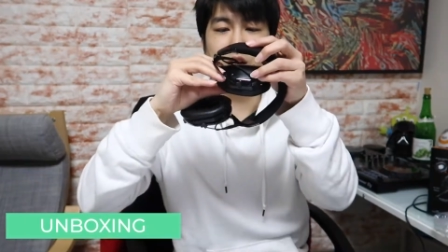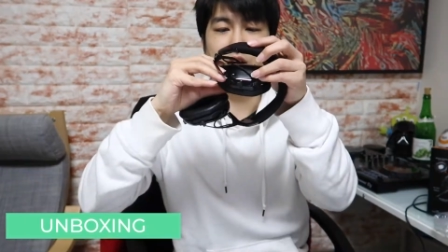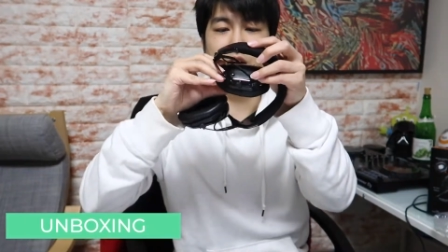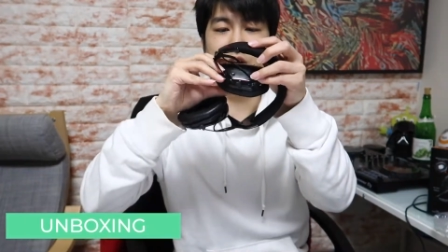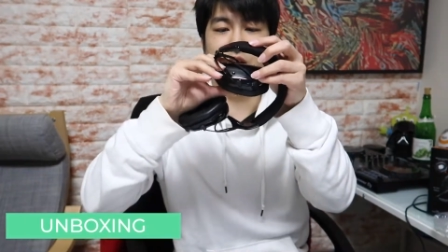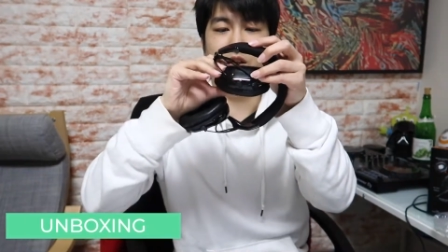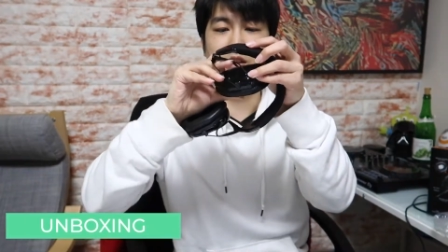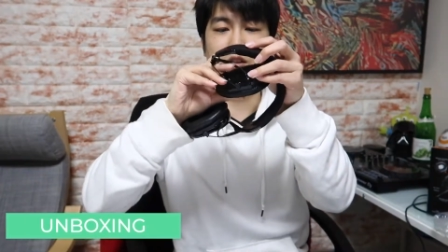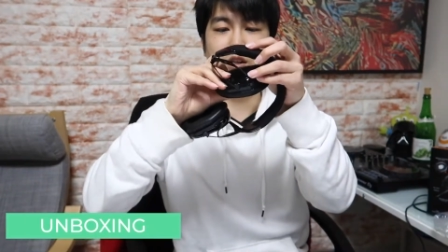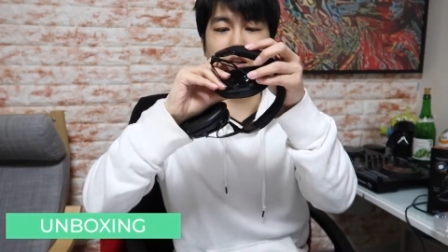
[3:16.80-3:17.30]

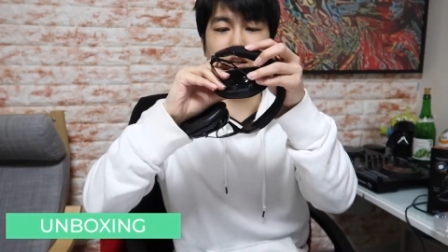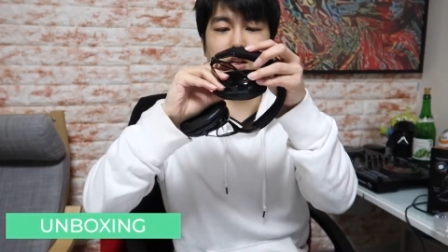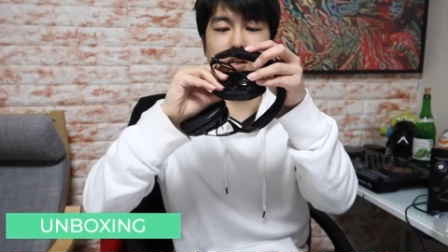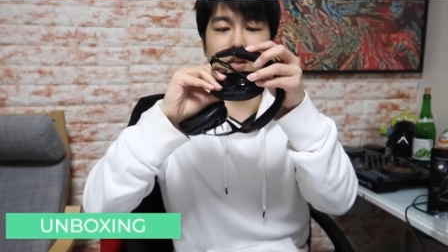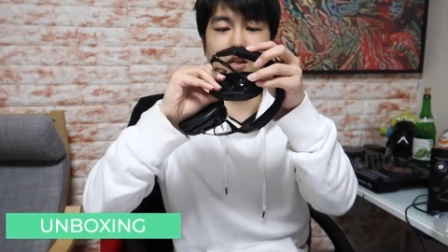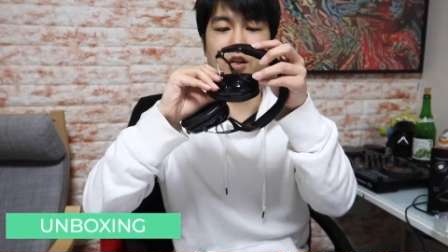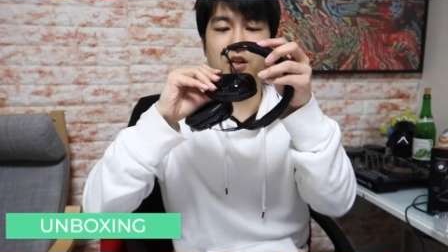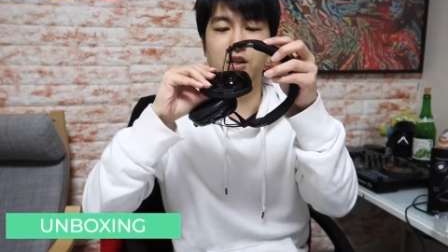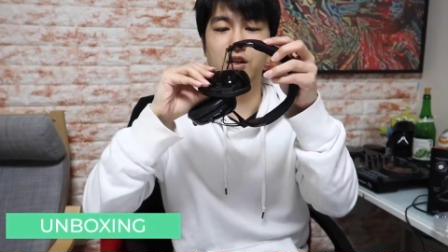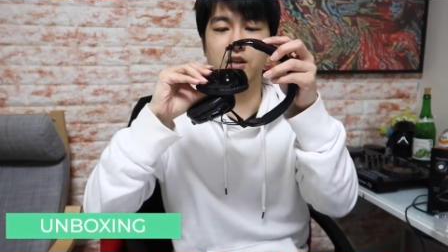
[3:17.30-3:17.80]
And
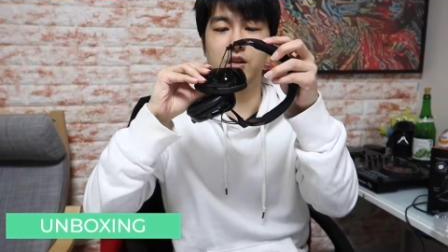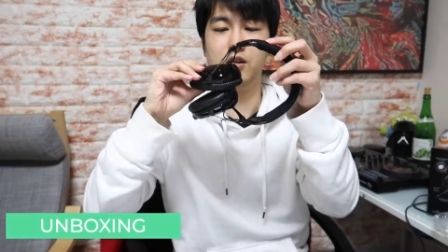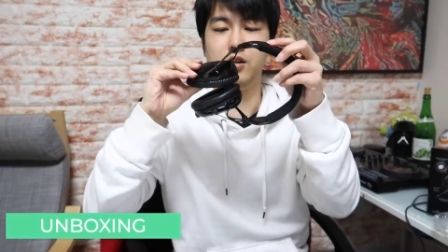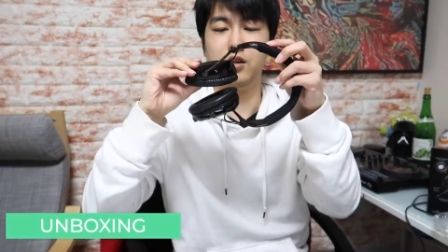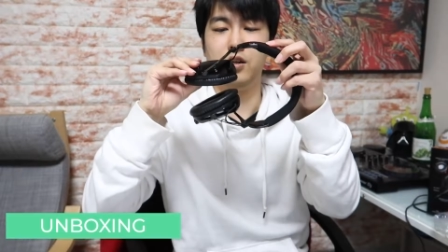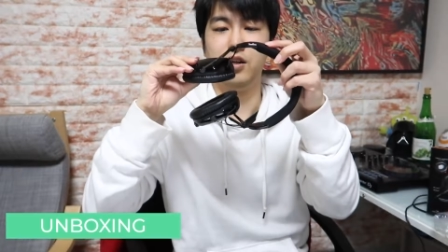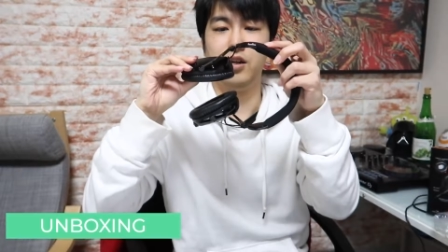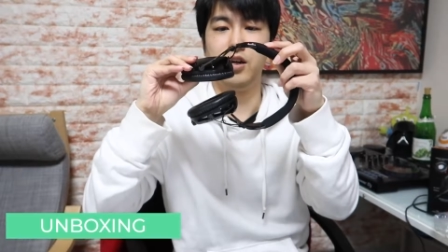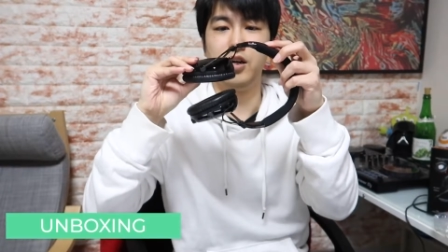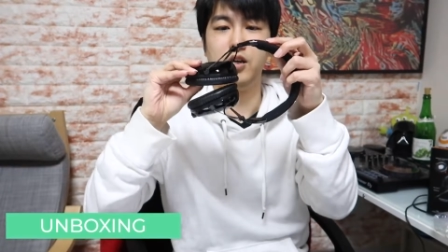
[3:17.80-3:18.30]
another.
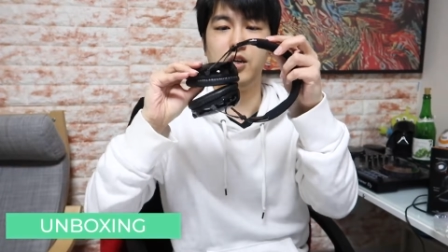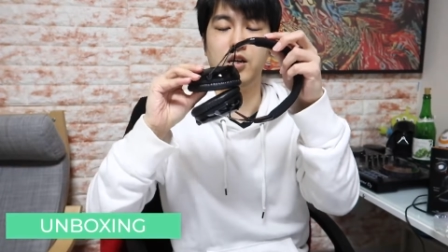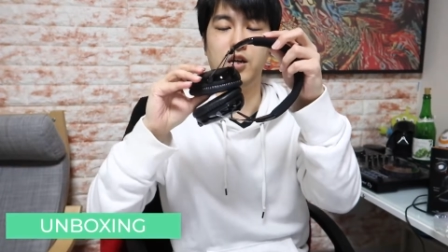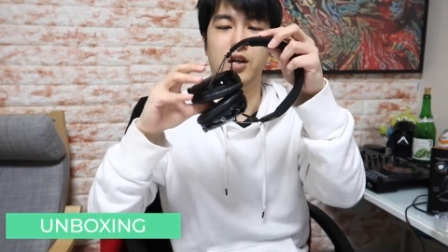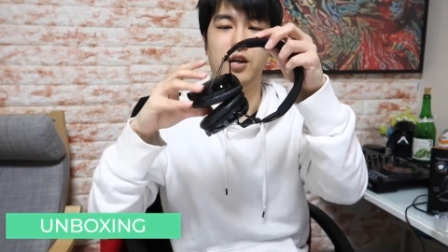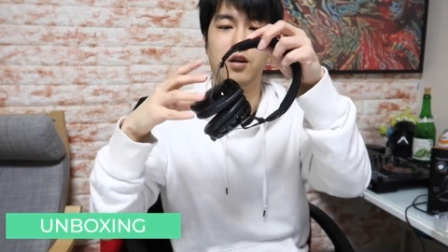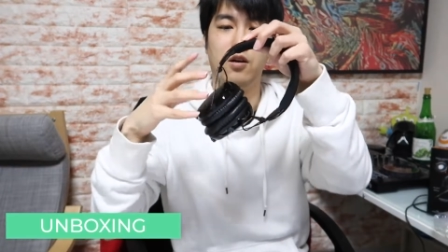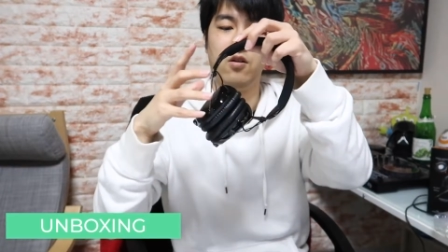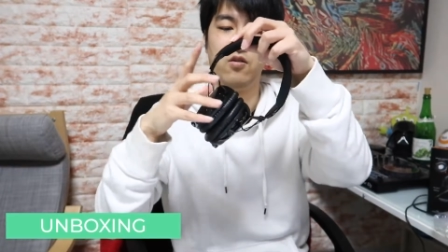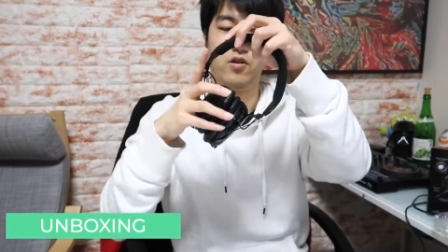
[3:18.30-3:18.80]

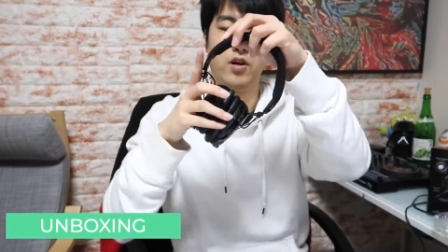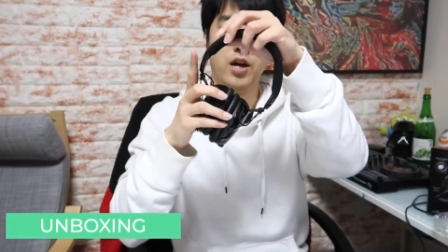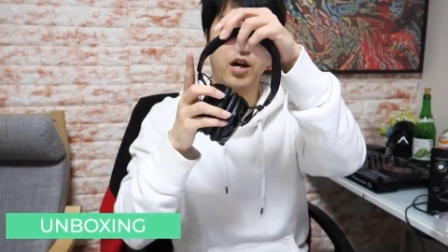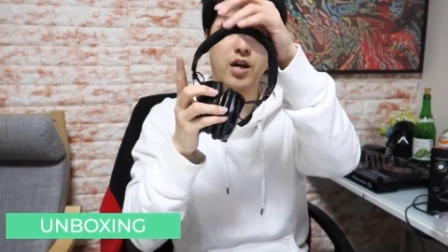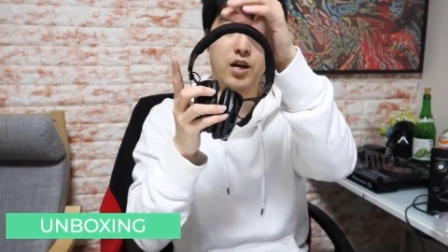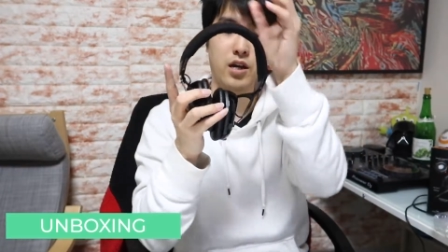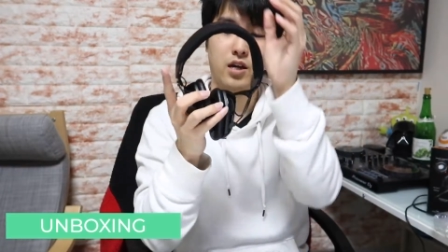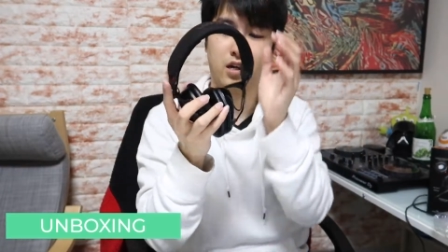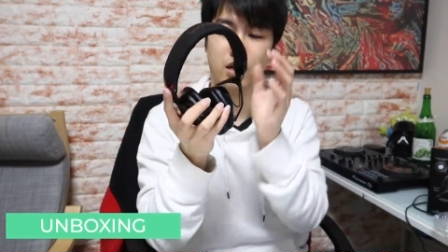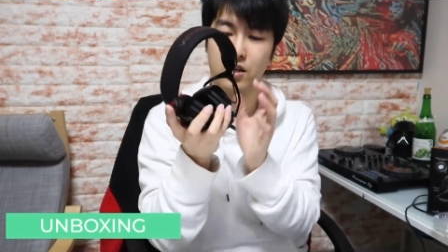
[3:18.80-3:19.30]
Hey.
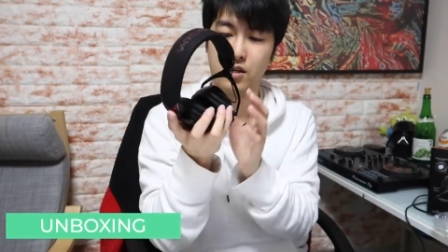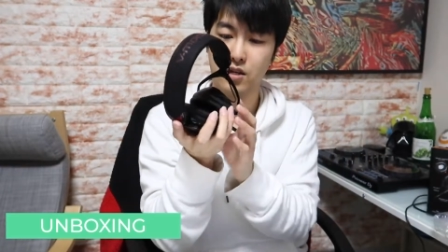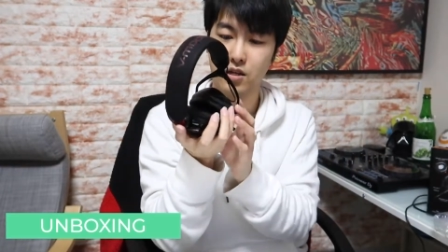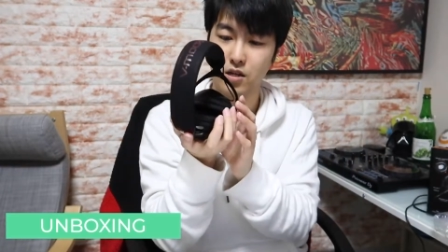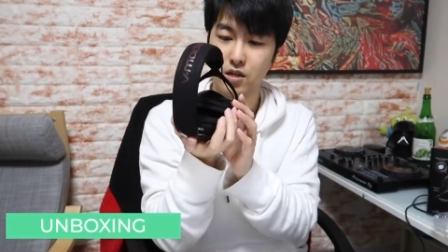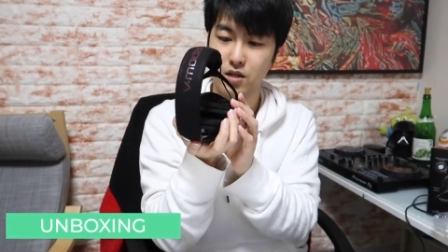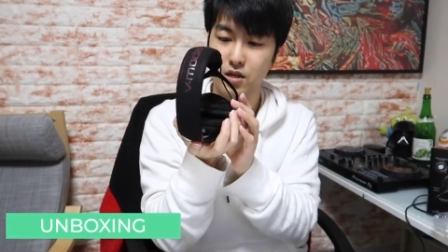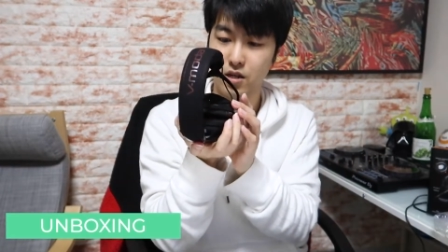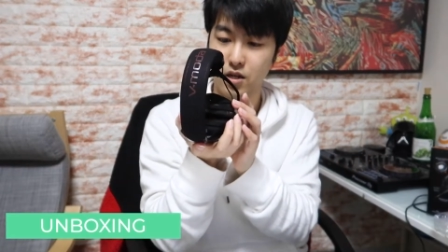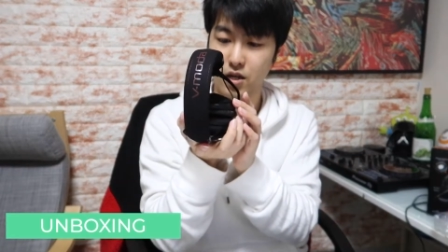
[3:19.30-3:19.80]
Okay.
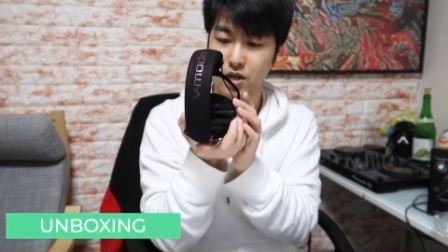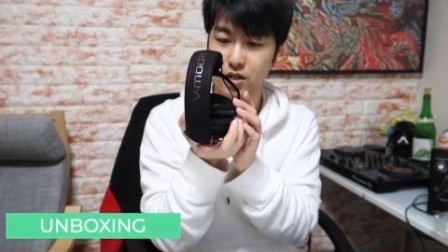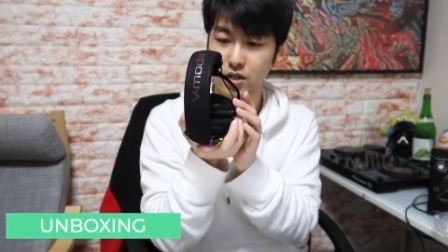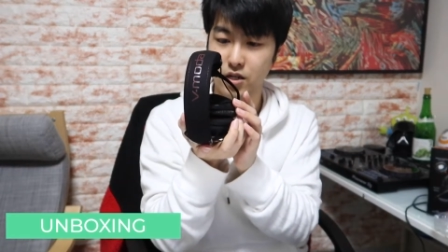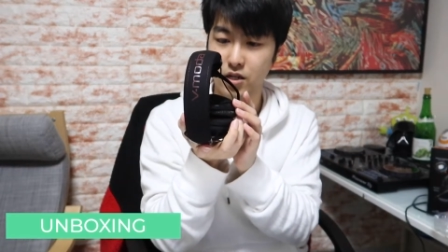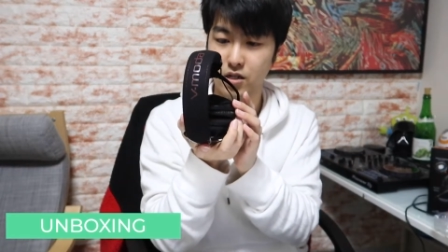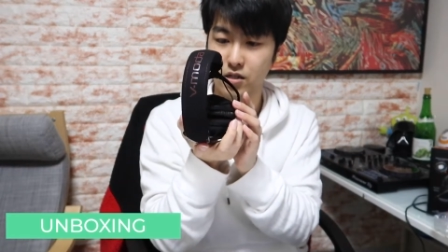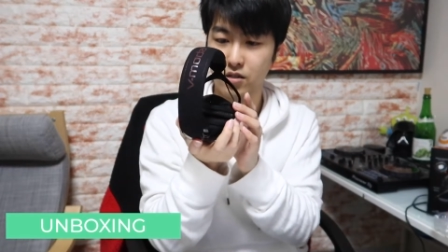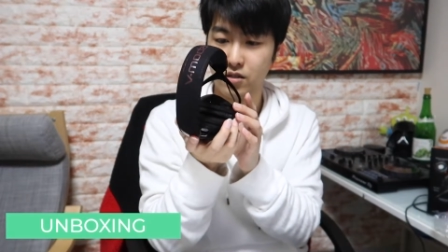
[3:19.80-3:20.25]
I did